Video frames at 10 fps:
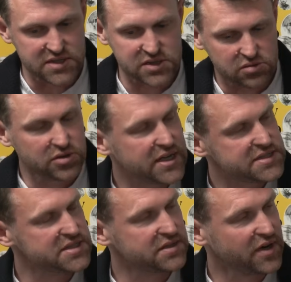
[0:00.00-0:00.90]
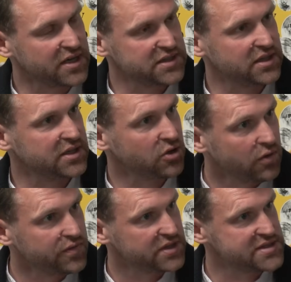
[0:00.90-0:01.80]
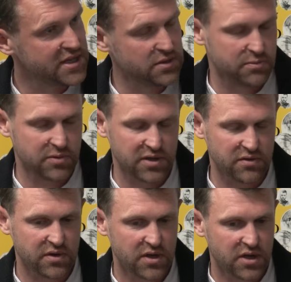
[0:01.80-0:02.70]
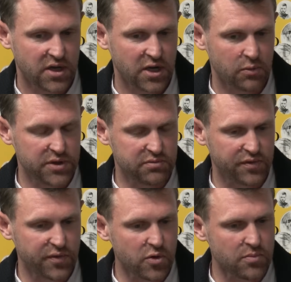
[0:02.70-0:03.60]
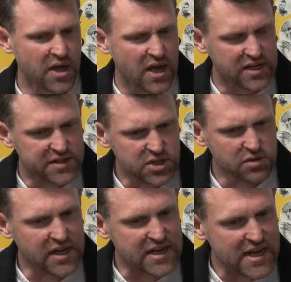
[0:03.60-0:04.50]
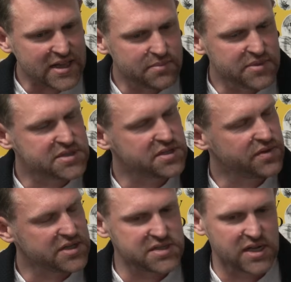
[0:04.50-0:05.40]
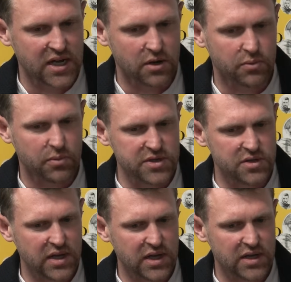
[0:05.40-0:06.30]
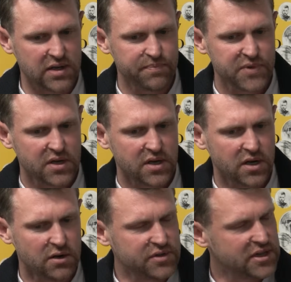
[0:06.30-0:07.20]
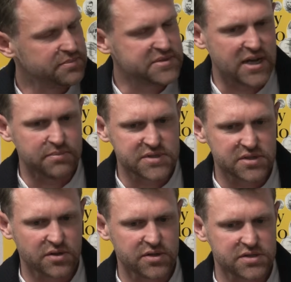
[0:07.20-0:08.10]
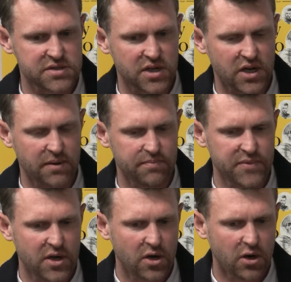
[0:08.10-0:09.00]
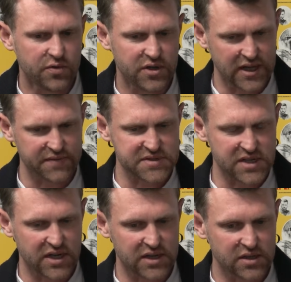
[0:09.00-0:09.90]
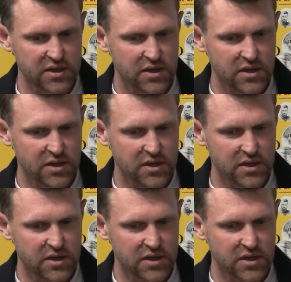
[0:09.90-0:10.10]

creates a dividing line, obviously, with reform. And I think you get elements of this now when you hear the Lib Dems and others on the left saying